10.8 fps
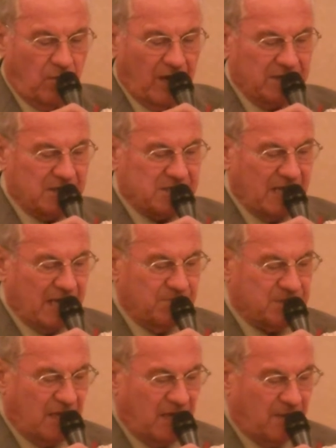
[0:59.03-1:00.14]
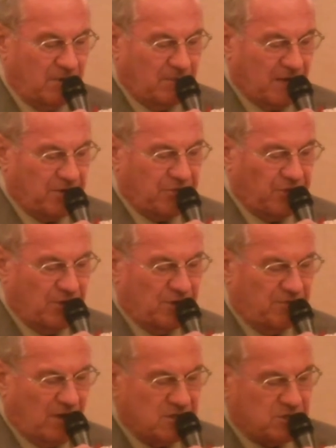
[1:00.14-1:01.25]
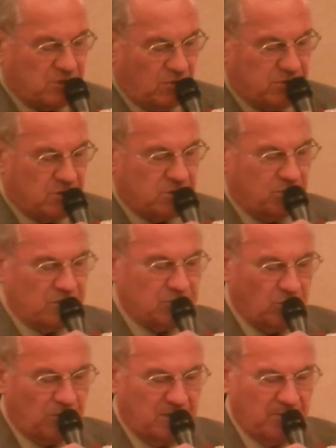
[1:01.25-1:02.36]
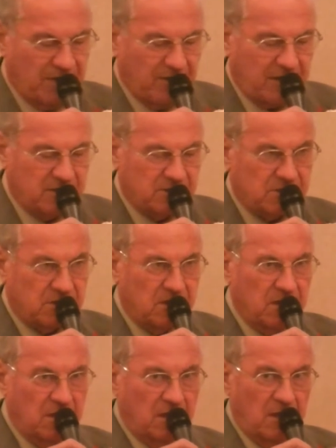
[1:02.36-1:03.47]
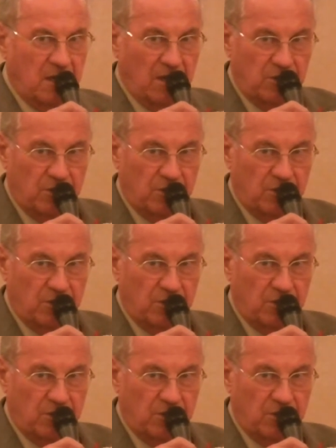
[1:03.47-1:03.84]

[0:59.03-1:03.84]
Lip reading: while at the same time, about a third of our soldiers were German Americans, and